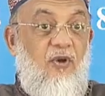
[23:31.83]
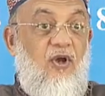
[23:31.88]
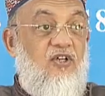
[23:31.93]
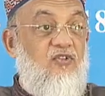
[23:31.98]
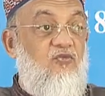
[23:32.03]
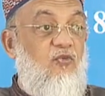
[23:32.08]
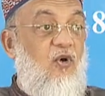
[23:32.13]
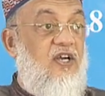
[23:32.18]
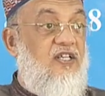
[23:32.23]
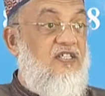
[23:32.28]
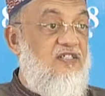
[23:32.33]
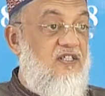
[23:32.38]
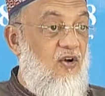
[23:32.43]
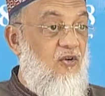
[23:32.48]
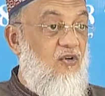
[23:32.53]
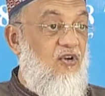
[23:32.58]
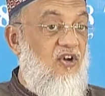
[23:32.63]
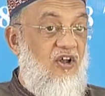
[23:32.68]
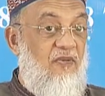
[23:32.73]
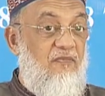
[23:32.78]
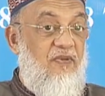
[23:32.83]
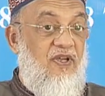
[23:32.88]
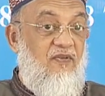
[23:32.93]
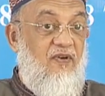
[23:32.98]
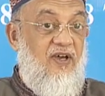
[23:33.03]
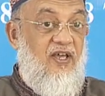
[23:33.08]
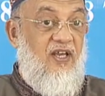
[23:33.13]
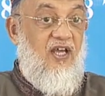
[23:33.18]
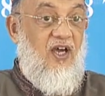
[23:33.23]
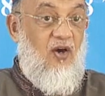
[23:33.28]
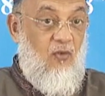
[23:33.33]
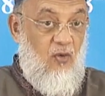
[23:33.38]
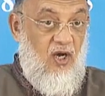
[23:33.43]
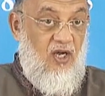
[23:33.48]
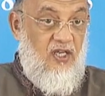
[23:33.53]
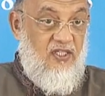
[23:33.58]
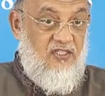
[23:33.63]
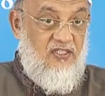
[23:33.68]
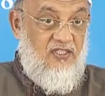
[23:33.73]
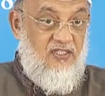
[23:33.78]
Because what is the good of me wearing a
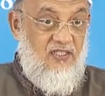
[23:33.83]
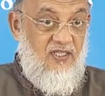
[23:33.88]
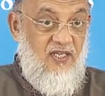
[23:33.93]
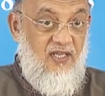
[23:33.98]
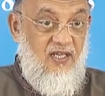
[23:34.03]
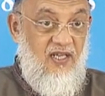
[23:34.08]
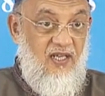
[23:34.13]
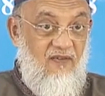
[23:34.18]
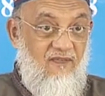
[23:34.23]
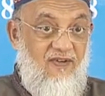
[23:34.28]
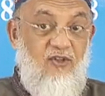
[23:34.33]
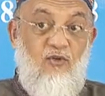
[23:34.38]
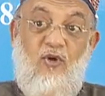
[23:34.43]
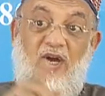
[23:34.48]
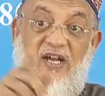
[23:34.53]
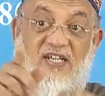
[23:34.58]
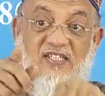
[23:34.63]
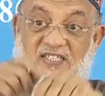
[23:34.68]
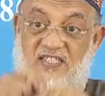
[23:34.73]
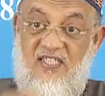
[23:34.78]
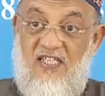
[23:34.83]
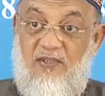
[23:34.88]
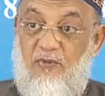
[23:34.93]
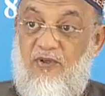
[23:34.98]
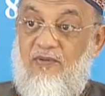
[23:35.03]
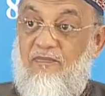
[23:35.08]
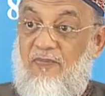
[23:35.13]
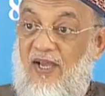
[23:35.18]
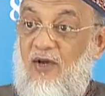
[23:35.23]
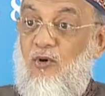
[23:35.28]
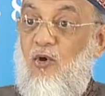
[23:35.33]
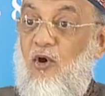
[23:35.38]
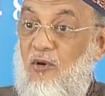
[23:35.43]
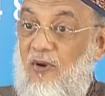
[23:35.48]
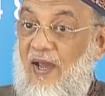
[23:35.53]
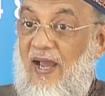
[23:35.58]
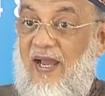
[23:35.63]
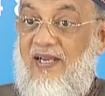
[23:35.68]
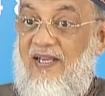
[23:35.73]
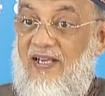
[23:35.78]
watch when you can't see it? Because my
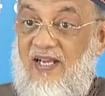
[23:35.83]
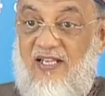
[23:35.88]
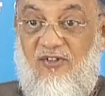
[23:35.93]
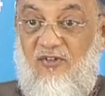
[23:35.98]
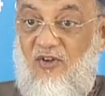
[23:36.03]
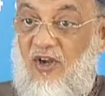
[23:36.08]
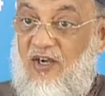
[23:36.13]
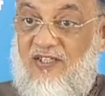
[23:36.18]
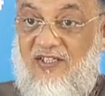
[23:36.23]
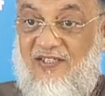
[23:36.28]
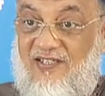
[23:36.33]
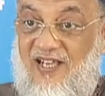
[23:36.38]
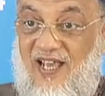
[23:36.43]
whole idea is not the